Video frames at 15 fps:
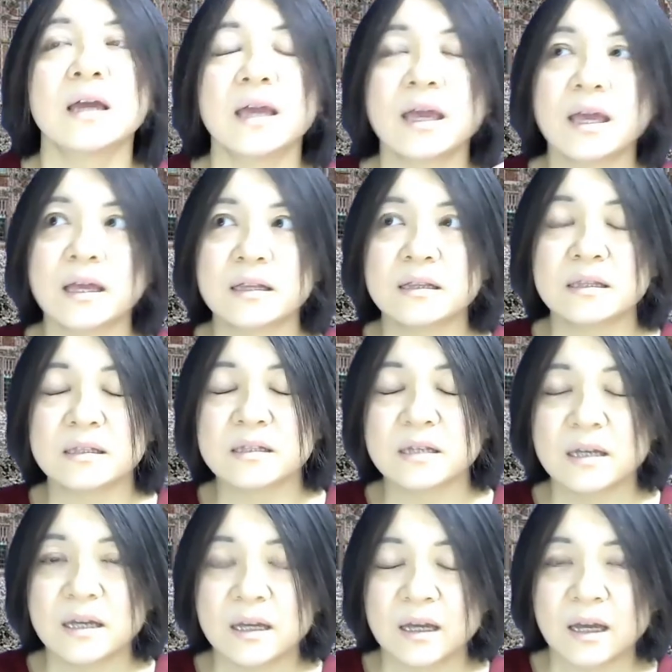And
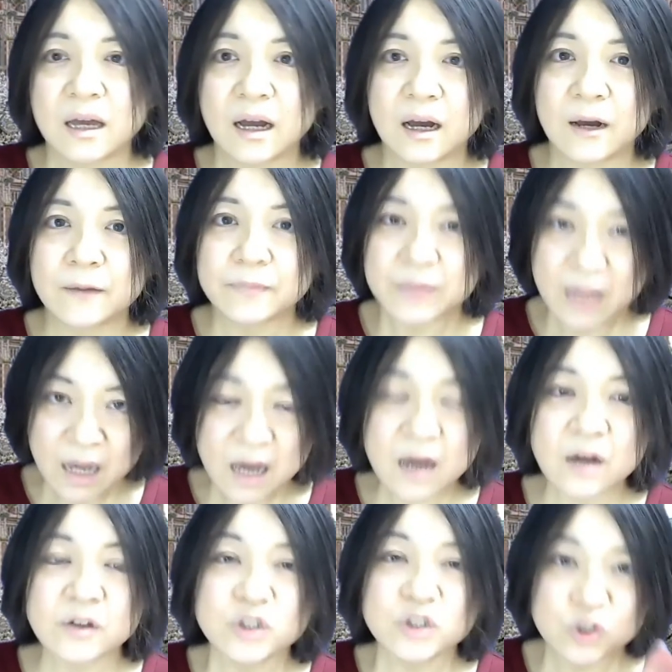
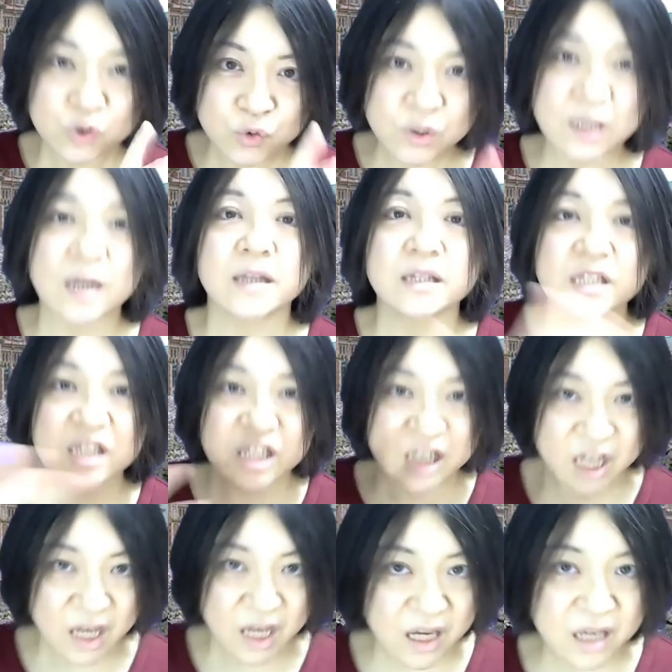now you can
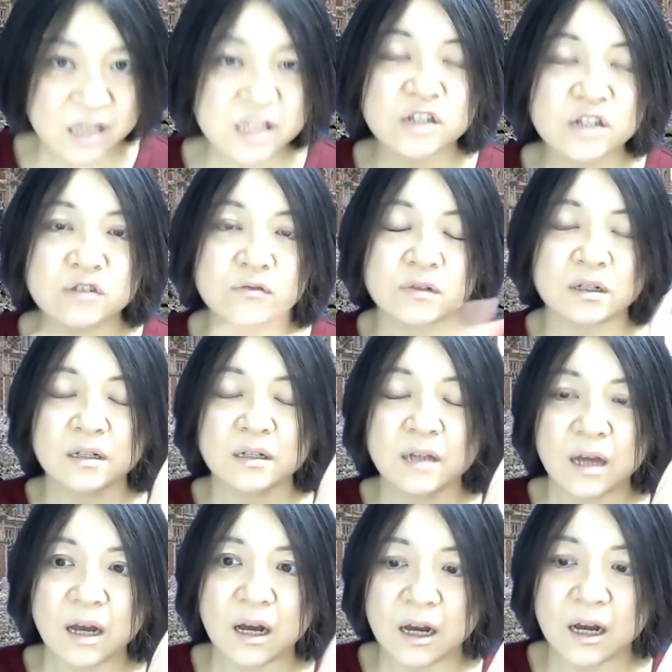change your
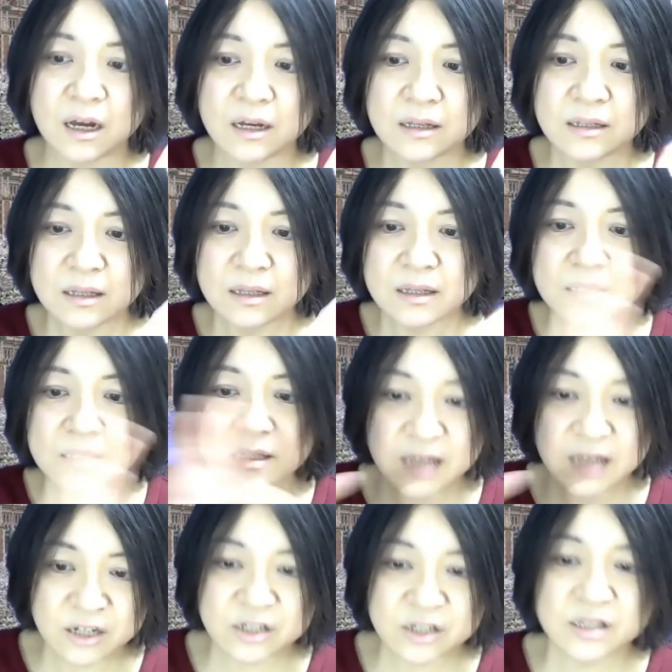
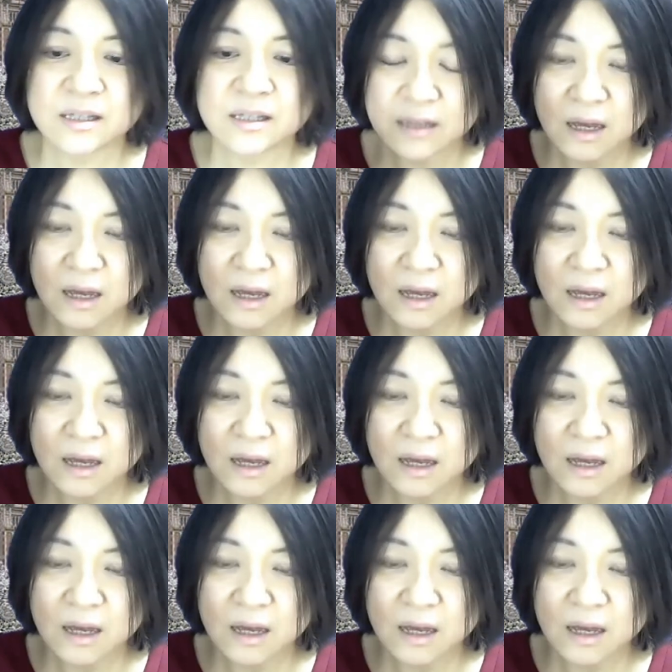sex